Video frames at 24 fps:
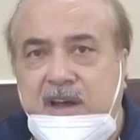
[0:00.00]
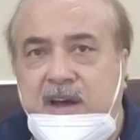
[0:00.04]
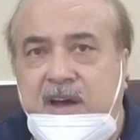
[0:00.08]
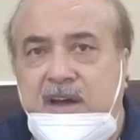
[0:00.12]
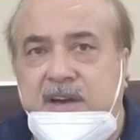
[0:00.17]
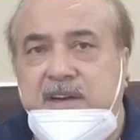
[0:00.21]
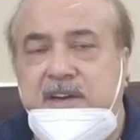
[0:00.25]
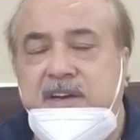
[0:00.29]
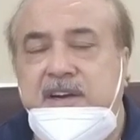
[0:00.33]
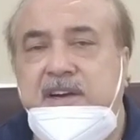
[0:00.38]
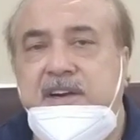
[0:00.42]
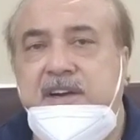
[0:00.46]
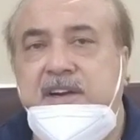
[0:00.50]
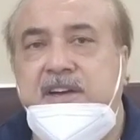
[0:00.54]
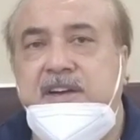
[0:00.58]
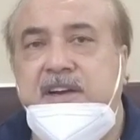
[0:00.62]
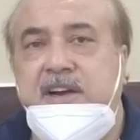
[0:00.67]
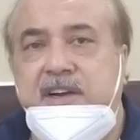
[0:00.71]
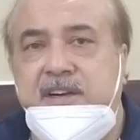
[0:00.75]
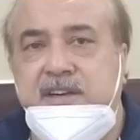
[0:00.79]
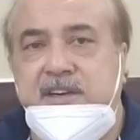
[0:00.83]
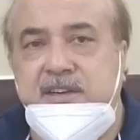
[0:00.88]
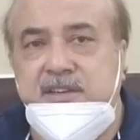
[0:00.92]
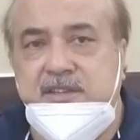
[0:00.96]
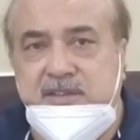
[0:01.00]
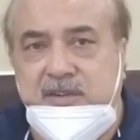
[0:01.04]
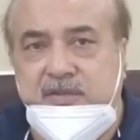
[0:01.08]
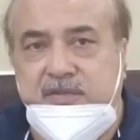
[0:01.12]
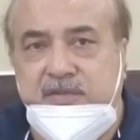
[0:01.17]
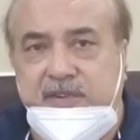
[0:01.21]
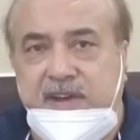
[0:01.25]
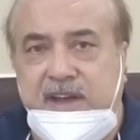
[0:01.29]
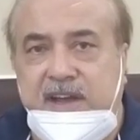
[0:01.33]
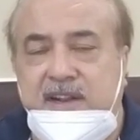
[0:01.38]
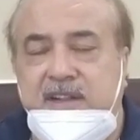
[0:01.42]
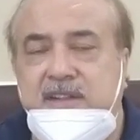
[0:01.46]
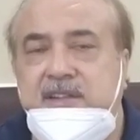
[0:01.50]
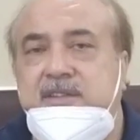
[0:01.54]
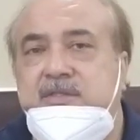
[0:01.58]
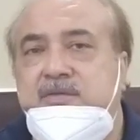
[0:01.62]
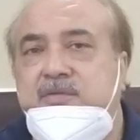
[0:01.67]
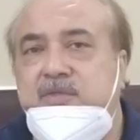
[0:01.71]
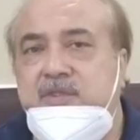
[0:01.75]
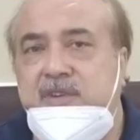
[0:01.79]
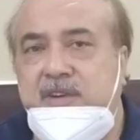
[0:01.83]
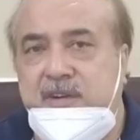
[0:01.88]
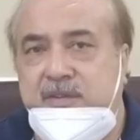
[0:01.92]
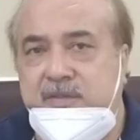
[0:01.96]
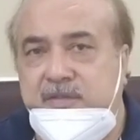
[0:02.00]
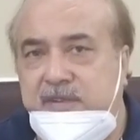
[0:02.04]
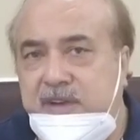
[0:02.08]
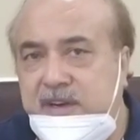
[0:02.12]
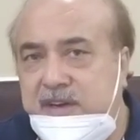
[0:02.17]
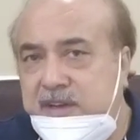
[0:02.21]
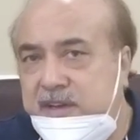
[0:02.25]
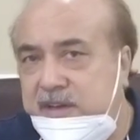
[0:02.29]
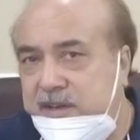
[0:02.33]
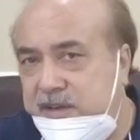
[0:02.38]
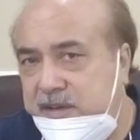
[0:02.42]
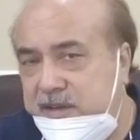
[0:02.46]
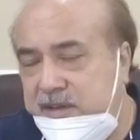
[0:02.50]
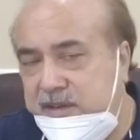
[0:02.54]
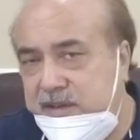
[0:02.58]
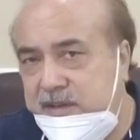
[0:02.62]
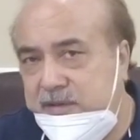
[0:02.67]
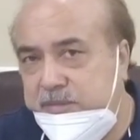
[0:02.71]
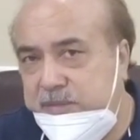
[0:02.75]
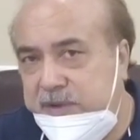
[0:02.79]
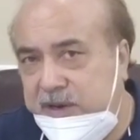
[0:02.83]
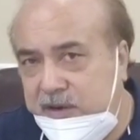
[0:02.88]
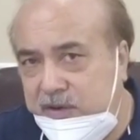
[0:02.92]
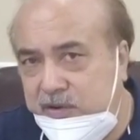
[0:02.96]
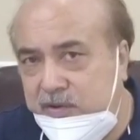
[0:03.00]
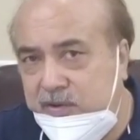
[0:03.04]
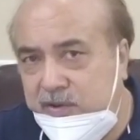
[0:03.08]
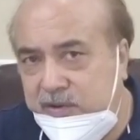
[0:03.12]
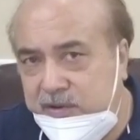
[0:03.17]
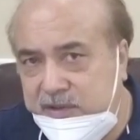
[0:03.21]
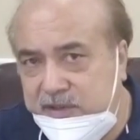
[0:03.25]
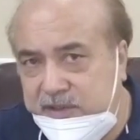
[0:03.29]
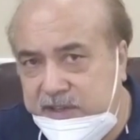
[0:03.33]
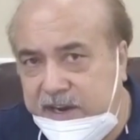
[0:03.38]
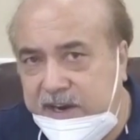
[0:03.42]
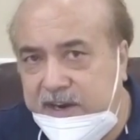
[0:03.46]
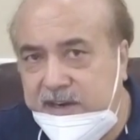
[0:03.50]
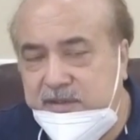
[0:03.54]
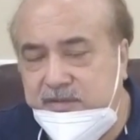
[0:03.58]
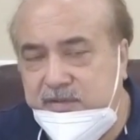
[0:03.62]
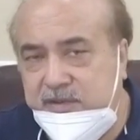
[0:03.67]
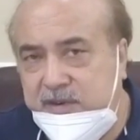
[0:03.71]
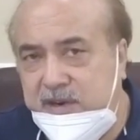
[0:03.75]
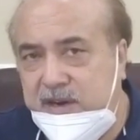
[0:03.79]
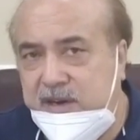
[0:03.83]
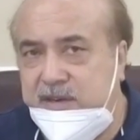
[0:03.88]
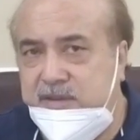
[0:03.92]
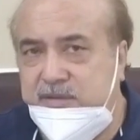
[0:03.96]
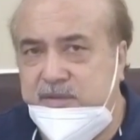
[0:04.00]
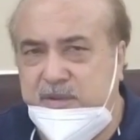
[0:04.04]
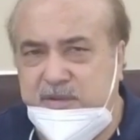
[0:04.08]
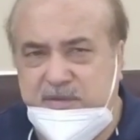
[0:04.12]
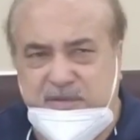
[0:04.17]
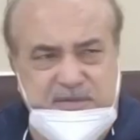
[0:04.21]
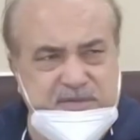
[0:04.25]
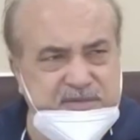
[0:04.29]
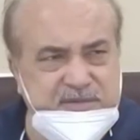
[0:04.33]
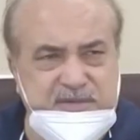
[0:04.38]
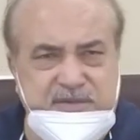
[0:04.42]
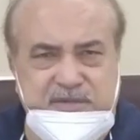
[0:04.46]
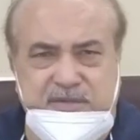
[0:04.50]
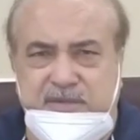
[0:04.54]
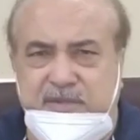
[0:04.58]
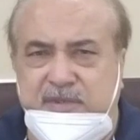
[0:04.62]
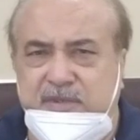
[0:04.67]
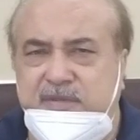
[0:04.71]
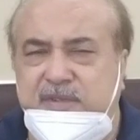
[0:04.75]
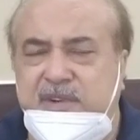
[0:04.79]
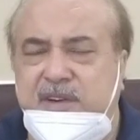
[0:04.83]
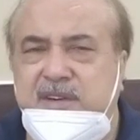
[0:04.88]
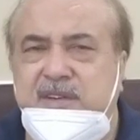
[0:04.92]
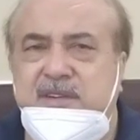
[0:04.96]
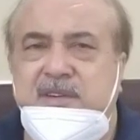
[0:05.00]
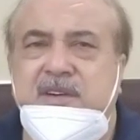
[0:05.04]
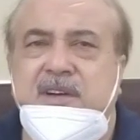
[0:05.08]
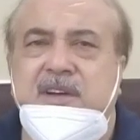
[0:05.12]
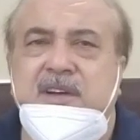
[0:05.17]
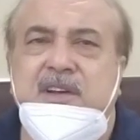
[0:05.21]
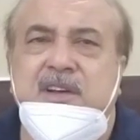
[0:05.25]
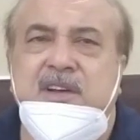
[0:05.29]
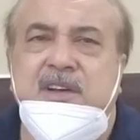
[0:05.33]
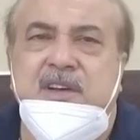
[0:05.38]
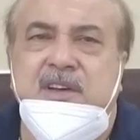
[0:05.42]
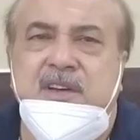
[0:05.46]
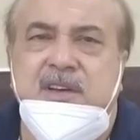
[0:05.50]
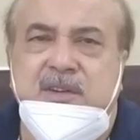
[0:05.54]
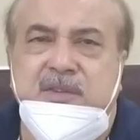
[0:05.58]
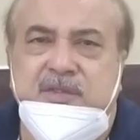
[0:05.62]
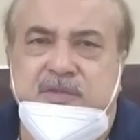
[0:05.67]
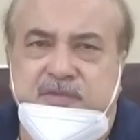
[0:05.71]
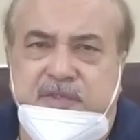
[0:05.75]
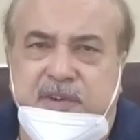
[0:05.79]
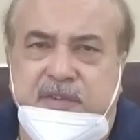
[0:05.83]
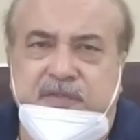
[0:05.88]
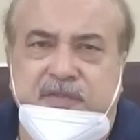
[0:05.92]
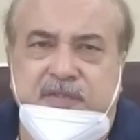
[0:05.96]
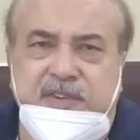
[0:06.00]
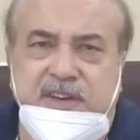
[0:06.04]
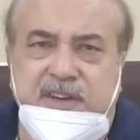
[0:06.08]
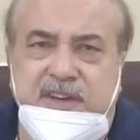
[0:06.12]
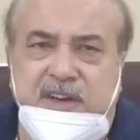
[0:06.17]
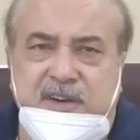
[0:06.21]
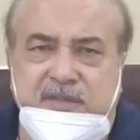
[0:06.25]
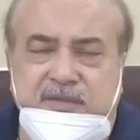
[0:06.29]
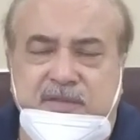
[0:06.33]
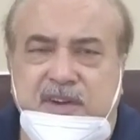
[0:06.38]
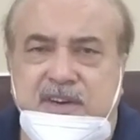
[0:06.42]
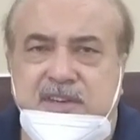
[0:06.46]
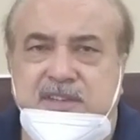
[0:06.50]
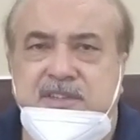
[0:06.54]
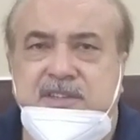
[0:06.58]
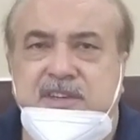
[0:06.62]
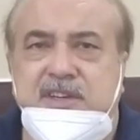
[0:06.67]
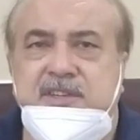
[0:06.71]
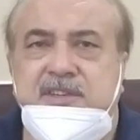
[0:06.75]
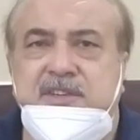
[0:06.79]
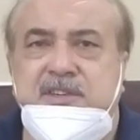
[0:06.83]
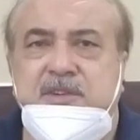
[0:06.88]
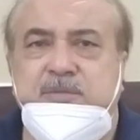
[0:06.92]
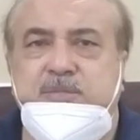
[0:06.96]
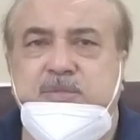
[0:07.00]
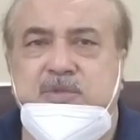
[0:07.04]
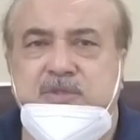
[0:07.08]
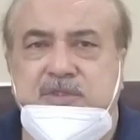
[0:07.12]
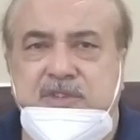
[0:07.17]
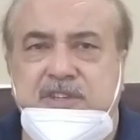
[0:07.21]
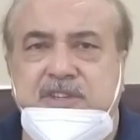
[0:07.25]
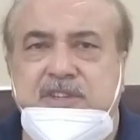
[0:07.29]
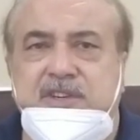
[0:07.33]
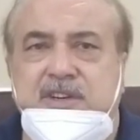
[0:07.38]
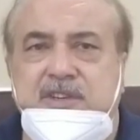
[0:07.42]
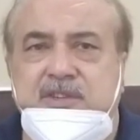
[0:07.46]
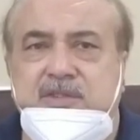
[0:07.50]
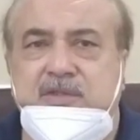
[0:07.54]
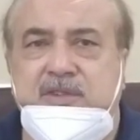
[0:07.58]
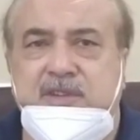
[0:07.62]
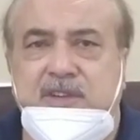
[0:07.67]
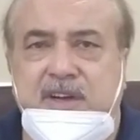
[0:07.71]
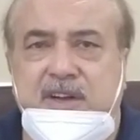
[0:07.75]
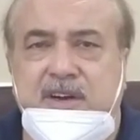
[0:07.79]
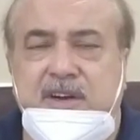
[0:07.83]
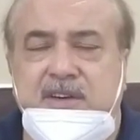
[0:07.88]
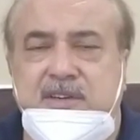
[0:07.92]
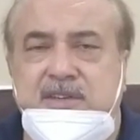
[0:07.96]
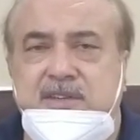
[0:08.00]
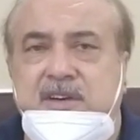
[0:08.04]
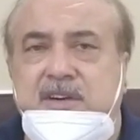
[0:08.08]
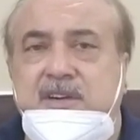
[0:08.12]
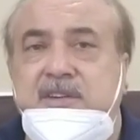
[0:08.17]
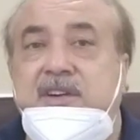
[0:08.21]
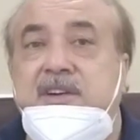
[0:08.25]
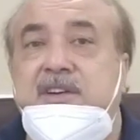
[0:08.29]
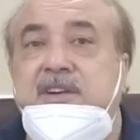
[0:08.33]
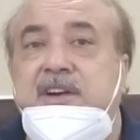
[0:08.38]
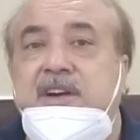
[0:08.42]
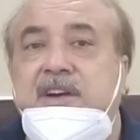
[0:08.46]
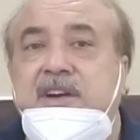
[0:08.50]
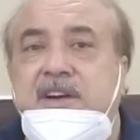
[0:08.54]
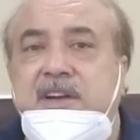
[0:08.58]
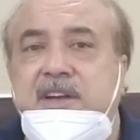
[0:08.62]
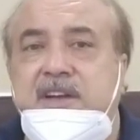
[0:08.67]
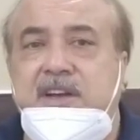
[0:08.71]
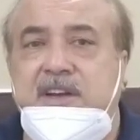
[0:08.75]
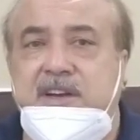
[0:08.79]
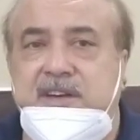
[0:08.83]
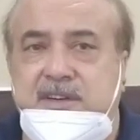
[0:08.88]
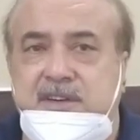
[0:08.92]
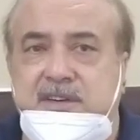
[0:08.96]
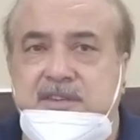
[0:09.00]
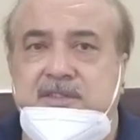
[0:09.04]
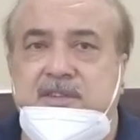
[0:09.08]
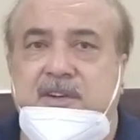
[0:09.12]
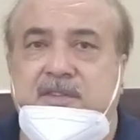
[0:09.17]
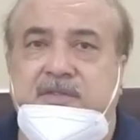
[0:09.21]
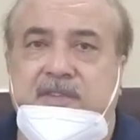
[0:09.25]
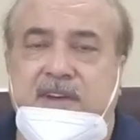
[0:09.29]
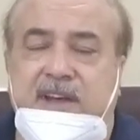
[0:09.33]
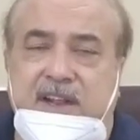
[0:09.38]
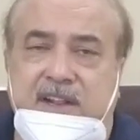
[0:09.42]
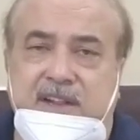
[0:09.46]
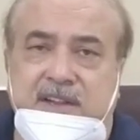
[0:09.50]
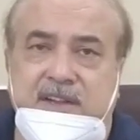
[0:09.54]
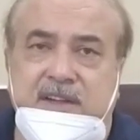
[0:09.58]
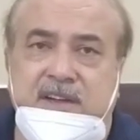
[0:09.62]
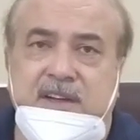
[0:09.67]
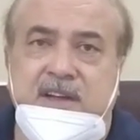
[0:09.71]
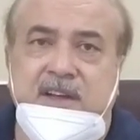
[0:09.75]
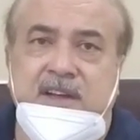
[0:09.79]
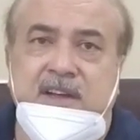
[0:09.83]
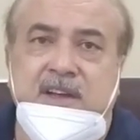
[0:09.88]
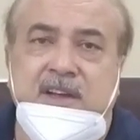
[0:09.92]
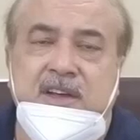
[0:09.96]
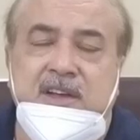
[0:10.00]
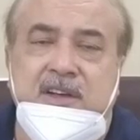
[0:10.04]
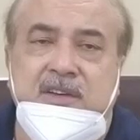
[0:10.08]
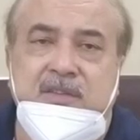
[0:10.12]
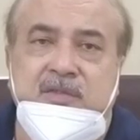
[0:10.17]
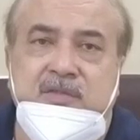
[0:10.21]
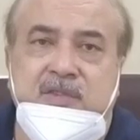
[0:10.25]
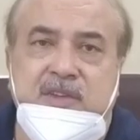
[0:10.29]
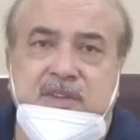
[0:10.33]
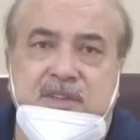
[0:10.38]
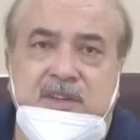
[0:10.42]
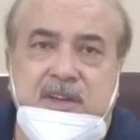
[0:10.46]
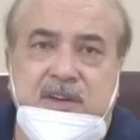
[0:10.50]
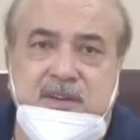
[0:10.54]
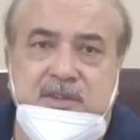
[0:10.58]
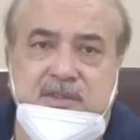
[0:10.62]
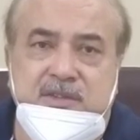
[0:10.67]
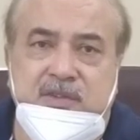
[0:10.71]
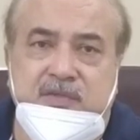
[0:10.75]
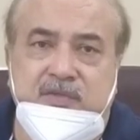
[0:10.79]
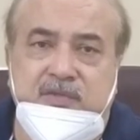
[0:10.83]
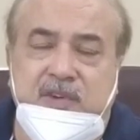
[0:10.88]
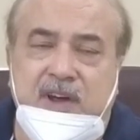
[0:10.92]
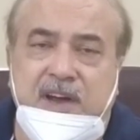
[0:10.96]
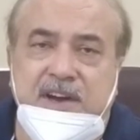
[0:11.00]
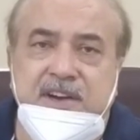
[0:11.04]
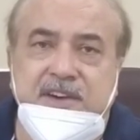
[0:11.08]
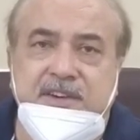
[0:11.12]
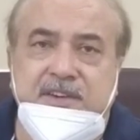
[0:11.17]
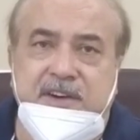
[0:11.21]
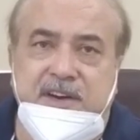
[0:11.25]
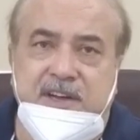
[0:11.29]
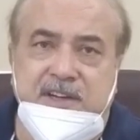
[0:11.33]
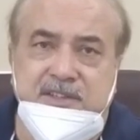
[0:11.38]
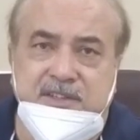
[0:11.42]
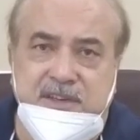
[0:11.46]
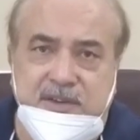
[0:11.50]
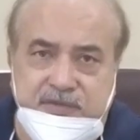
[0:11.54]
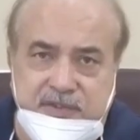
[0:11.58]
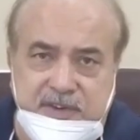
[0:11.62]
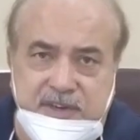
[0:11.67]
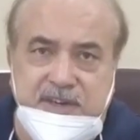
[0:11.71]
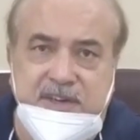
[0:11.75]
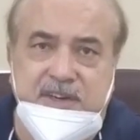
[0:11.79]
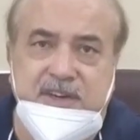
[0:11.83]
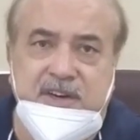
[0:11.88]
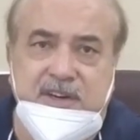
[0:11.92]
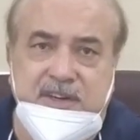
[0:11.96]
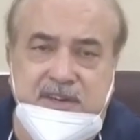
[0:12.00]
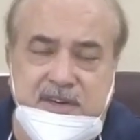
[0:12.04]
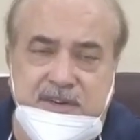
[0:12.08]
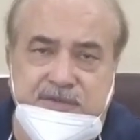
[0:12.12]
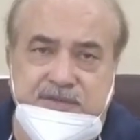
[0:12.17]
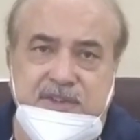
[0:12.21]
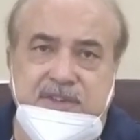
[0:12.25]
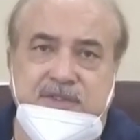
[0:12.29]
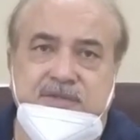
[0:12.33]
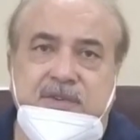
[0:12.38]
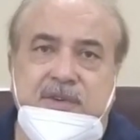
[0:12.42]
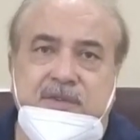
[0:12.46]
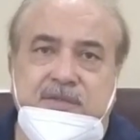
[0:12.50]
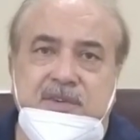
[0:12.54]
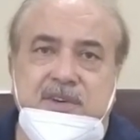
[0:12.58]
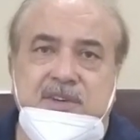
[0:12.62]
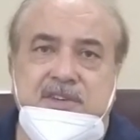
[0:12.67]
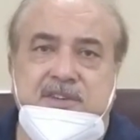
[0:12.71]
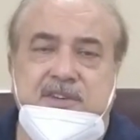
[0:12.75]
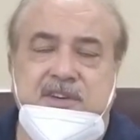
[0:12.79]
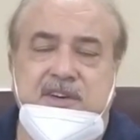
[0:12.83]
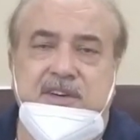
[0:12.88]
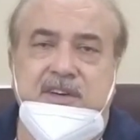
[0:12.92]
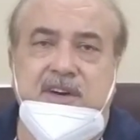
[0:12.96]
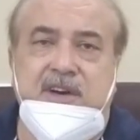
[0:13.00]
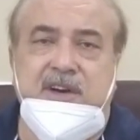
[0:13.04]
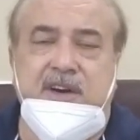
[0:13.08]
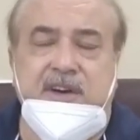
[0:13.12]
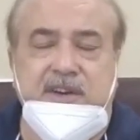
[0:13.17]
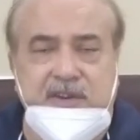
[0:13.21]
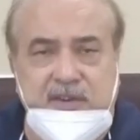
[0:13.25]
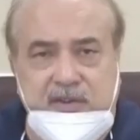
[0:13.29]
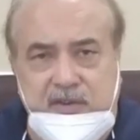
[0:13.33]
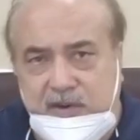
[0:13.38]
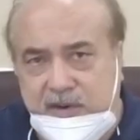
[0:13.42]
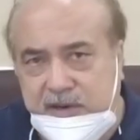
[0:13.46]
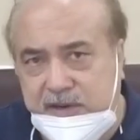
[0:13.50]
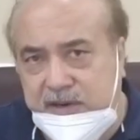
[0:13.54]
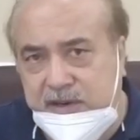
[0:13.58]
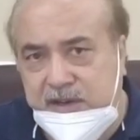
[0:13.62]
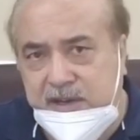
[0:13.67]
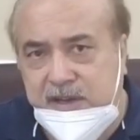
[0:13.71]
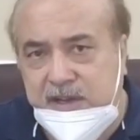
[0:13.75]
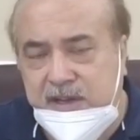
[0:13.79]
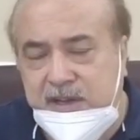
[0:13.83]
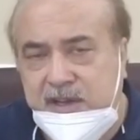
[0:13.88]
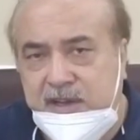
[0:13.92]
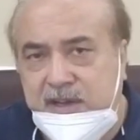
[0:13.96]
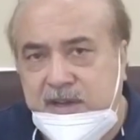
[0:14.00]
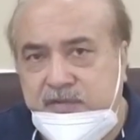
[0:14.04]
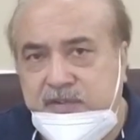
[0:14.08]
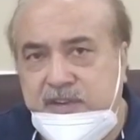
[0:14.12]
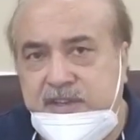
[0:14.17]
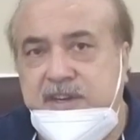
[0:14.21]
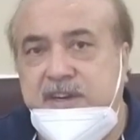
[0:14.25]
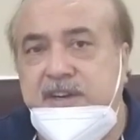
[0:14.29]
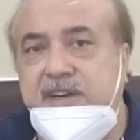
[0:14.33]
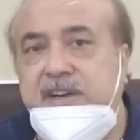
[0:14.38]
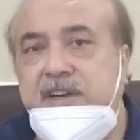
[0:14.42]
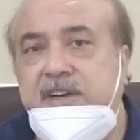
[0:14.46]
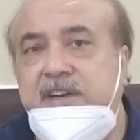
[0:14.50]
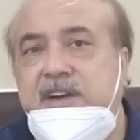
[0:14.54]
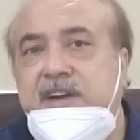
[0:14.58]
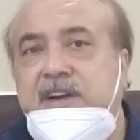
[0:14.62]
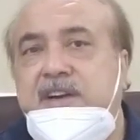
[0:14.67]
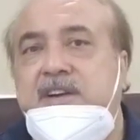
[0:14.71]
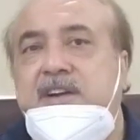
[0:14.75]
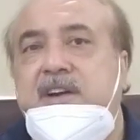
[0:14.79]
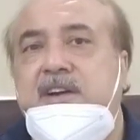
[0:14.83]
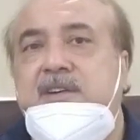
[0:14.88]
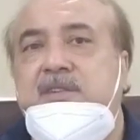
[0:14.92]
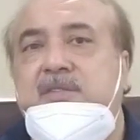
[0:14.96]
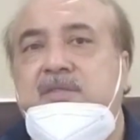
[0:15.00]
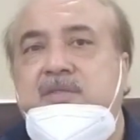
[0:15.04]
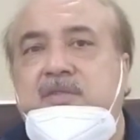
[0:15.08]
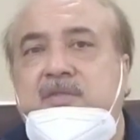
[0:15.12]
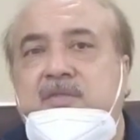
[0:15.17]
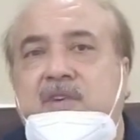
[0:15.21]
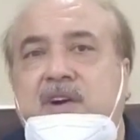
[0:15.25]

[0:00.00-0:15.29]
our indicators of health, we are very below on that, right, 150 or 160 positions. So there are certain indicators of health. There's a wide range of indicators which we will study later on, which indicate at